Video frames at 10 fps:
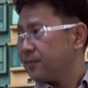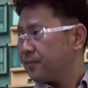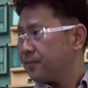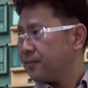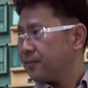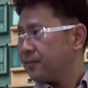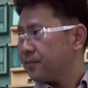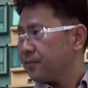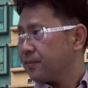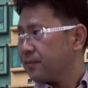
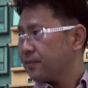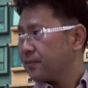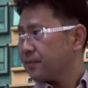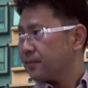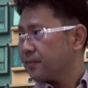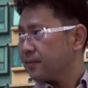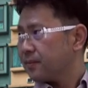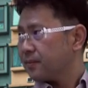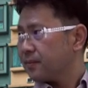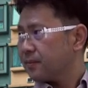
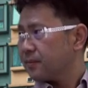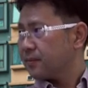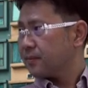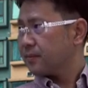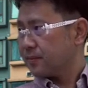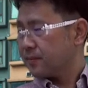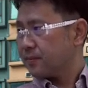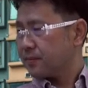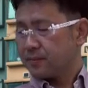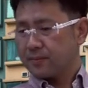
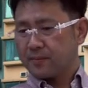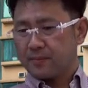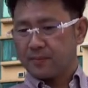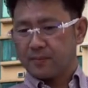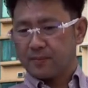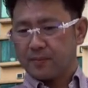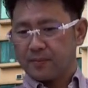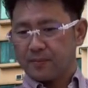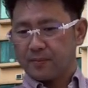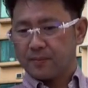
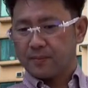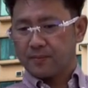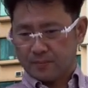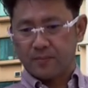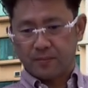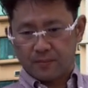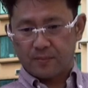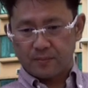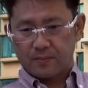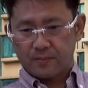
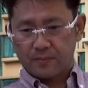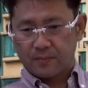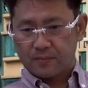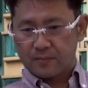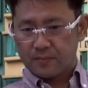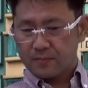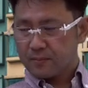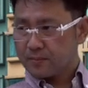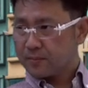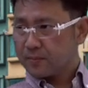
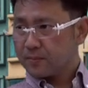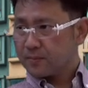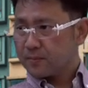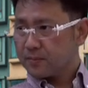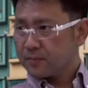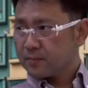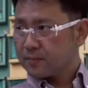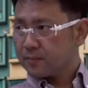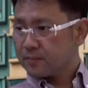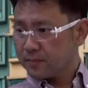
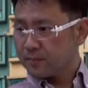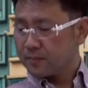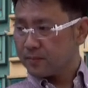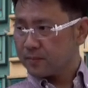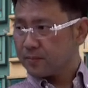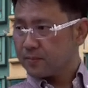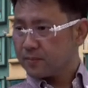This person isn't speaking.